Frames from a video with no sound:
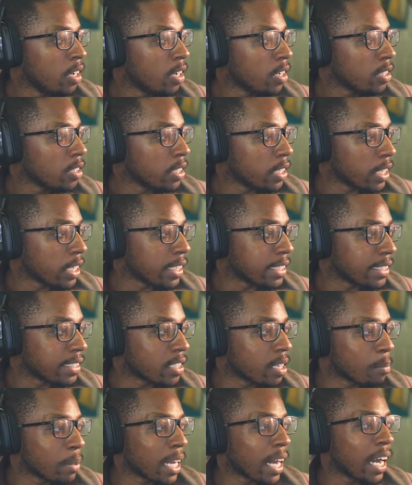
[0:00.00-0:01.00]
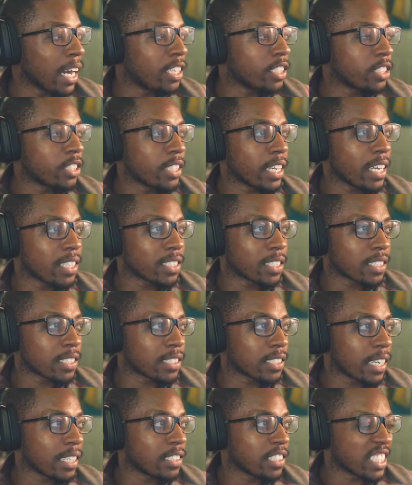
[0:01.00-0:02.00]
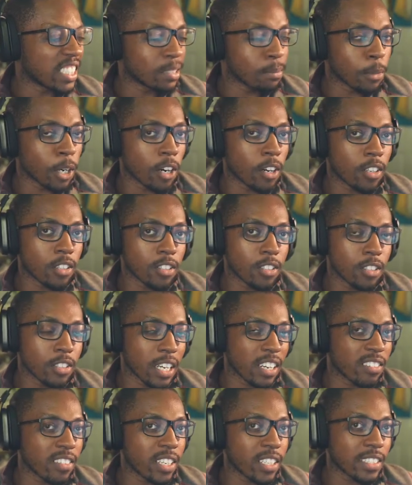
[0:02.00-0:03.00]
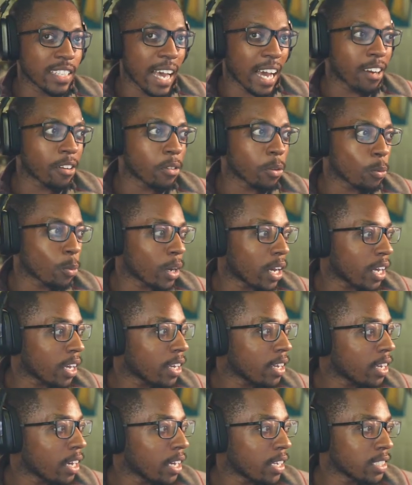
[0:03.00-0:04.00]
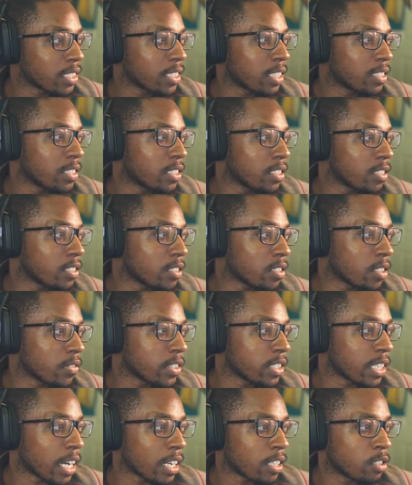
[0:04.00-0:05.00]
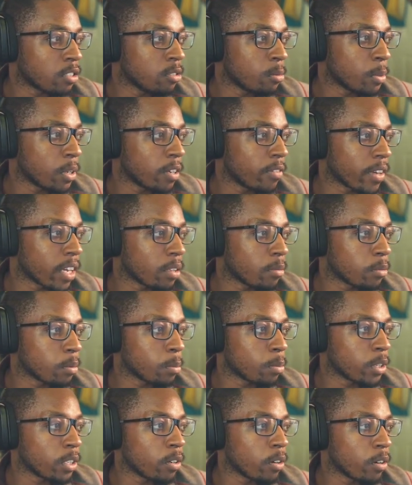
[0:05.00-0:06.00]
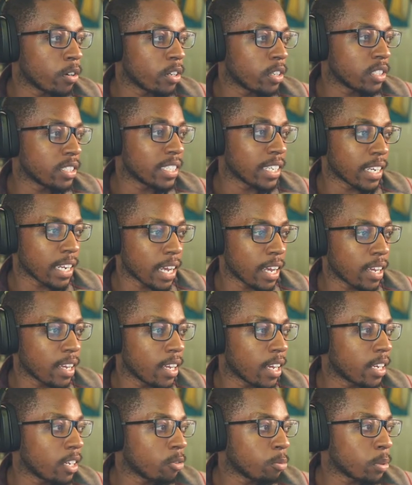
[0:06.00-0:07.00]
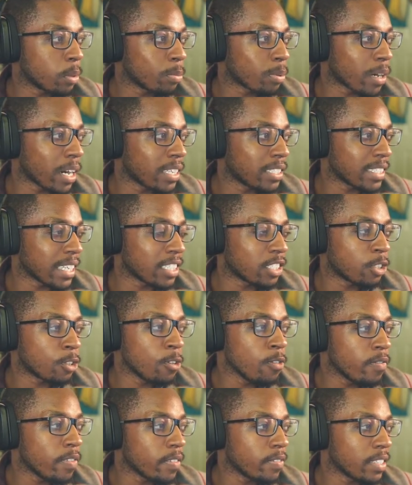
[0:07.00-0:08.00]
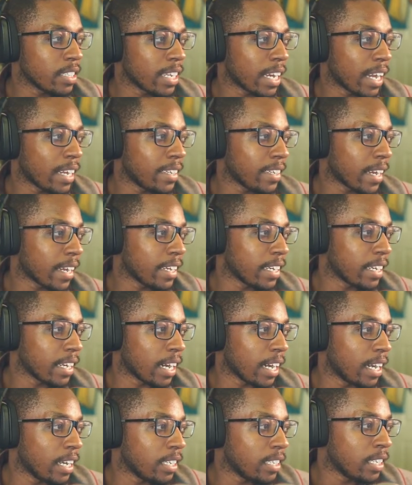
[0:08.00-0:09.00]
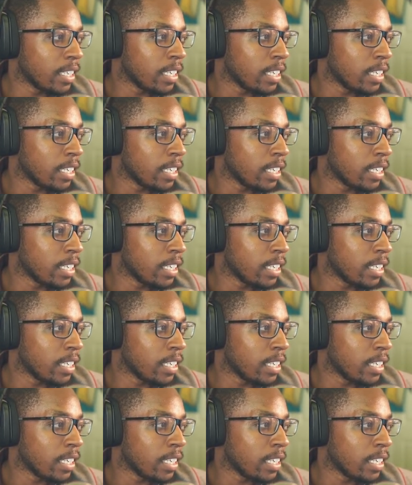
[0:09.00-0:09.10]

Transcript: it can sit behind your desk because it's nice and small, so that way it's out of the way. And it says here the Surface Dock 2 will be available for pre-order today, and it will be priced at $259.99.